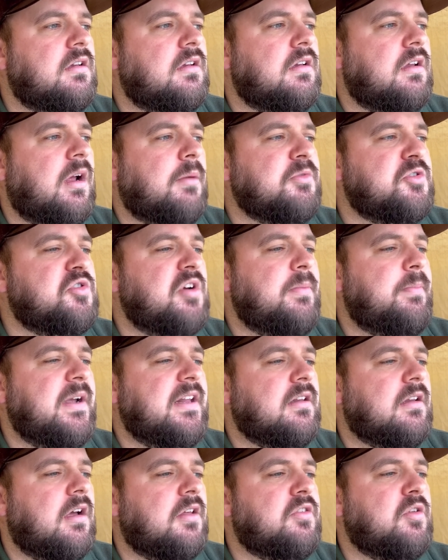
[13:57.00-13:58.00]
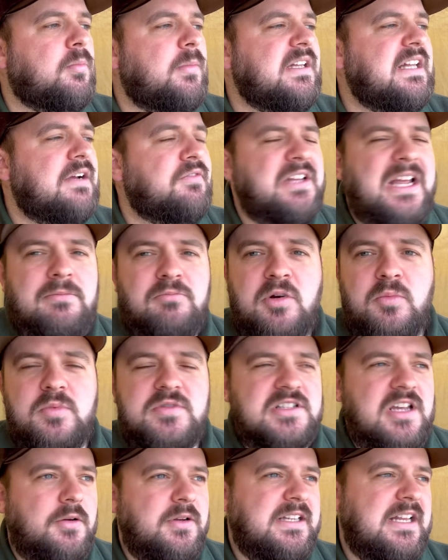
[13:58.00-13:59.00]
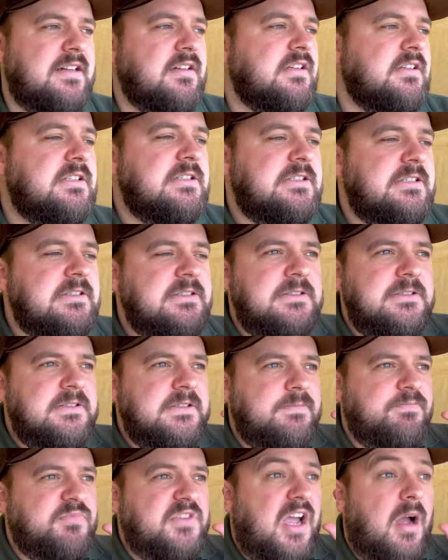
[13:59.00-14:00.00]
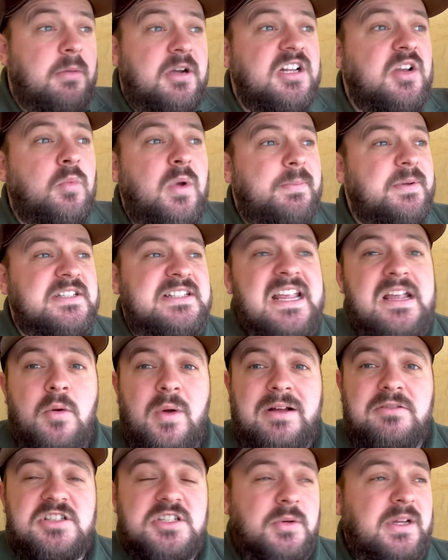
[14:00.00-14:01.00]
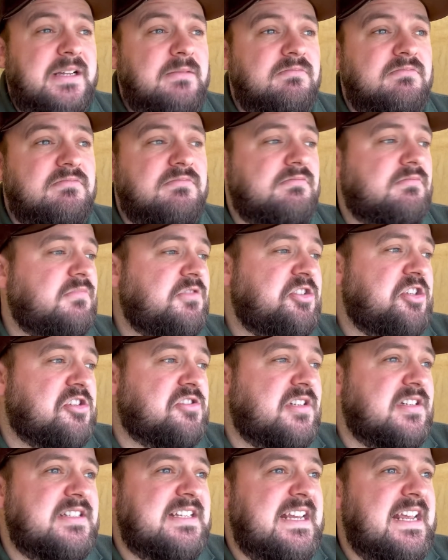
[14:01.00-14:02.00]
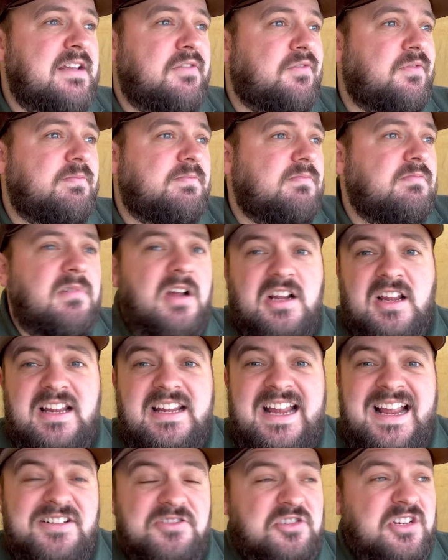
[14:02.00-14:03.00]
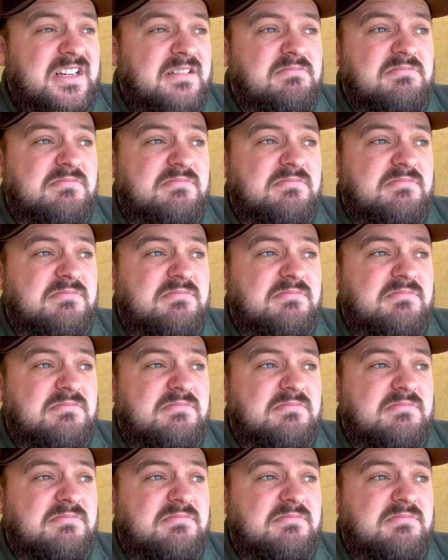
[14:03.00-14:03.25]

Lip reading: I'm tripping. I thought my left-hand rod was going then. I'm going to whip a single out to it just to see if I can catch it.